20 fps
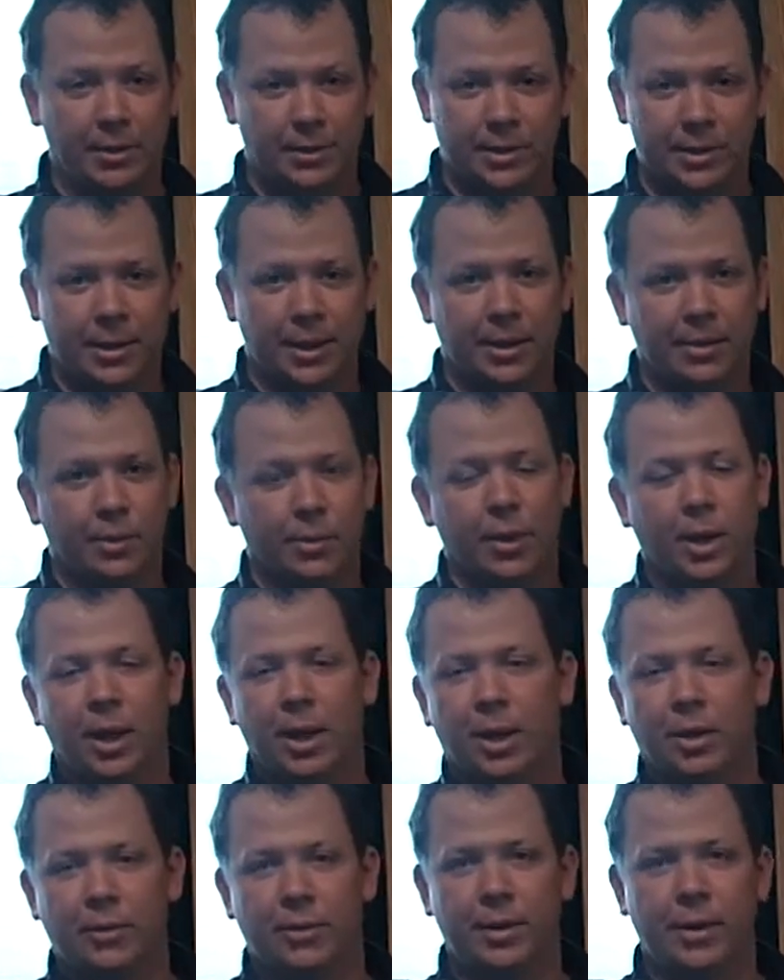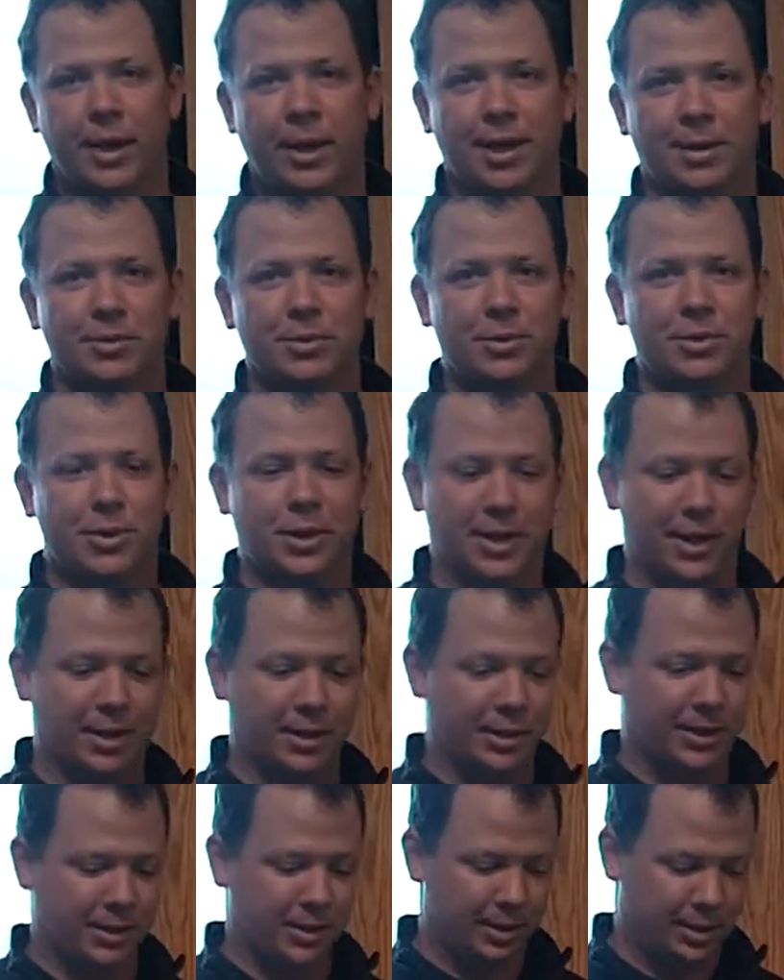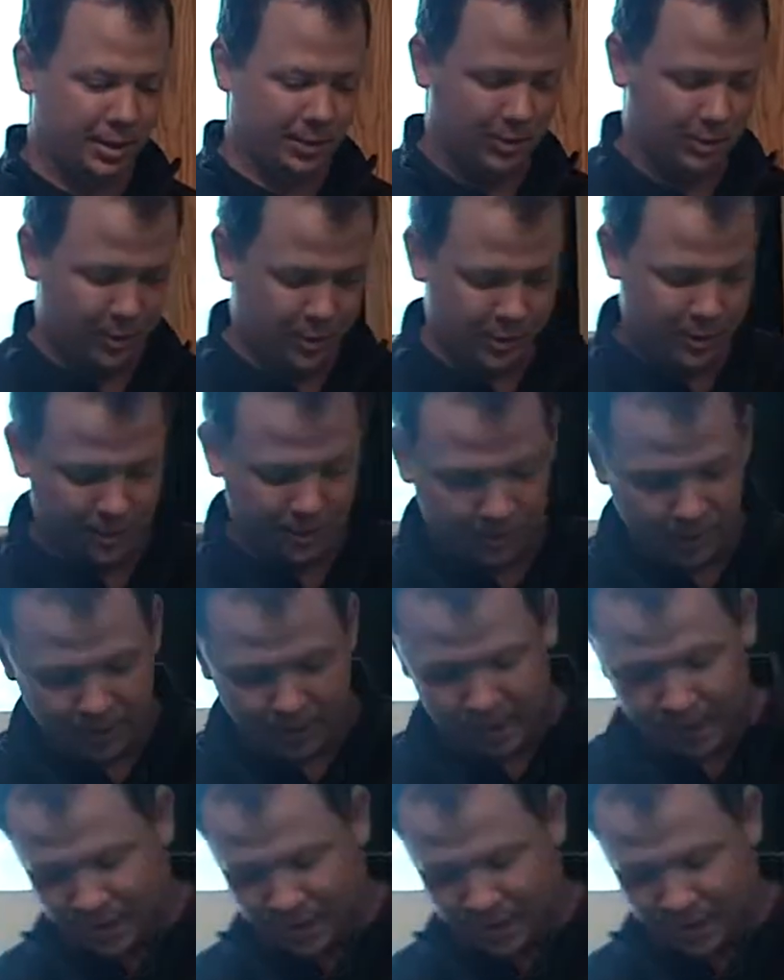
I would say well over 90%. When